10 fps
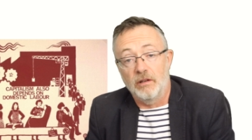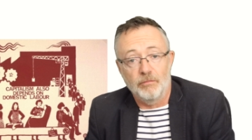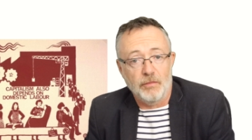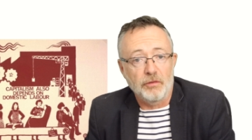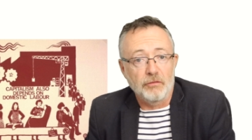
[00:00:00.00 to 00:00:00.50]
uh,
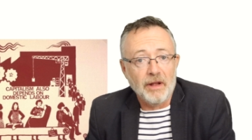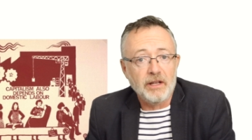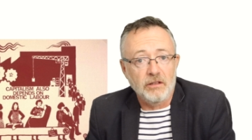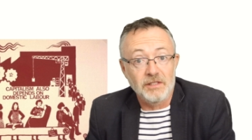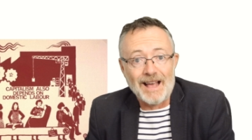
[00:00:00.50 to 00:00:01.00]
both
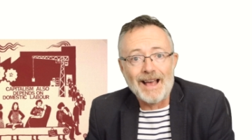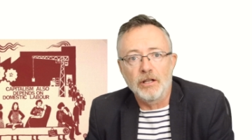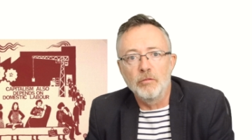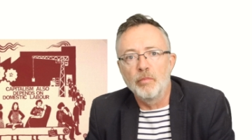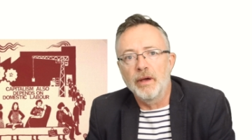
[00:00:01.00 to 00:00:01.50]
unrecognised
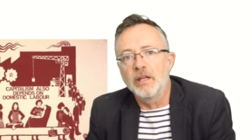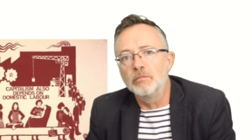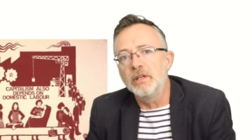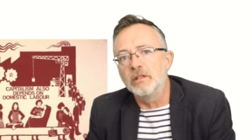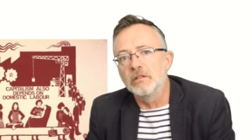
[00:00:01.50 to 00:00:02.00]
and unpaid
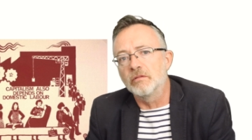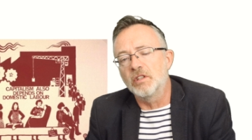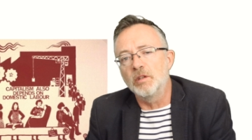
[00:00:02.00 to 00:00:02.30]
means of